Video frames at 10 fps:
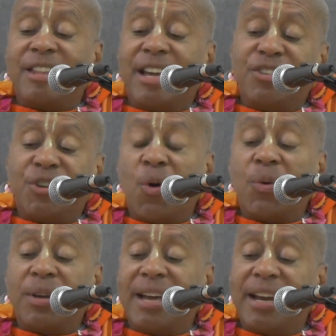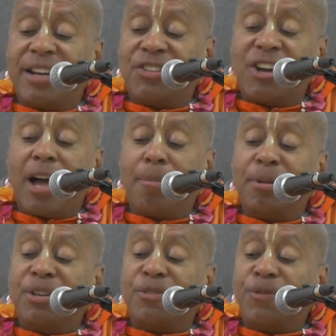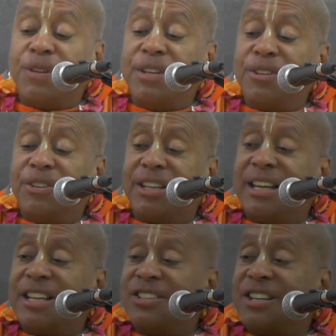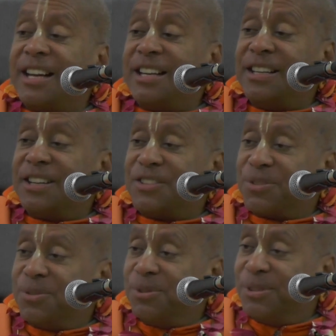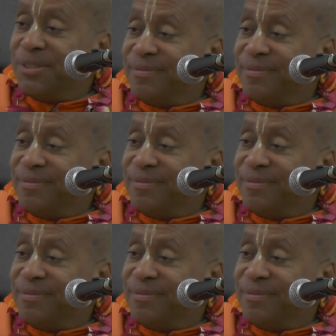they don't get a job in the field that they studied at school.